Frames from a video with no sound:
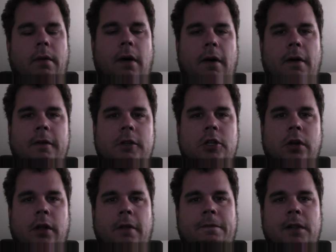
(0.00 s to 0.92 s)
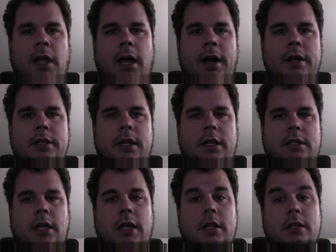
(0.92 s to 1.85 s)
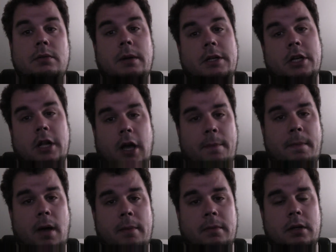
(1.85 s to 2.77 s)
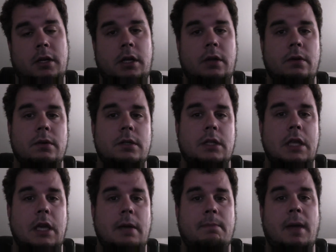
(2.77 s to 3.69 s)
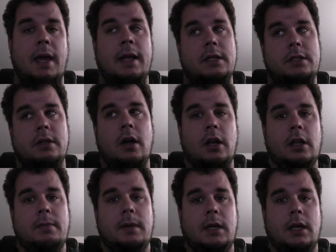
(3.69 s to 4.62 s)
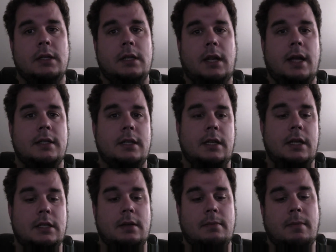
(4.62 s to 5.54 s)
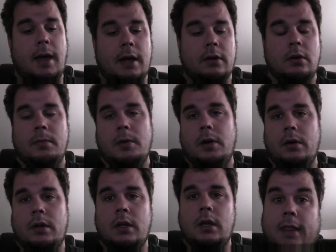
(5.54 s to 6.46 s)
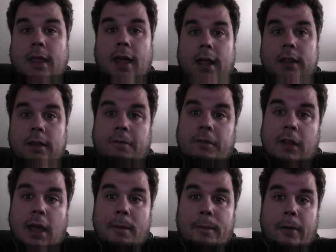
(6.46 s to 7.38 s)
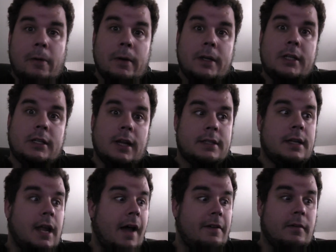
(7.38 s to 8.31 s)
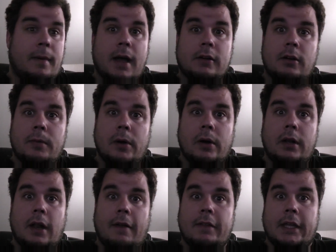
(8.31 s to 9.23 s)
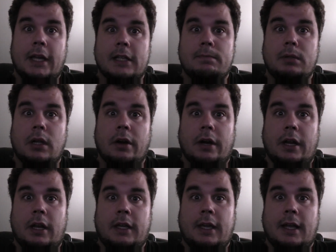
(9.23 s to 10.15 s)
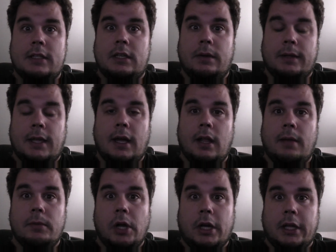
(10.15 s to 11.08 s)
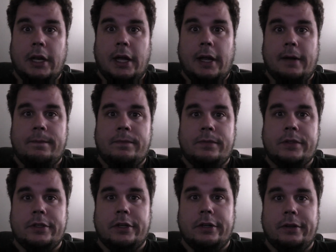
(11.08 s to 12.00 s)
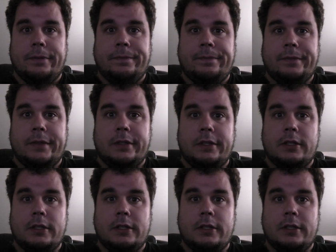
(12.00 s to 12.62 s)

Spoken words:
well, to show you the flyers, I decided to switch it up. I'm going to use the Panasonic because it has a decent macro mode. Then the Flip, which doesn't have a macro mode and everything gets blurry and you can't see what the hell I'm looking at. So, let's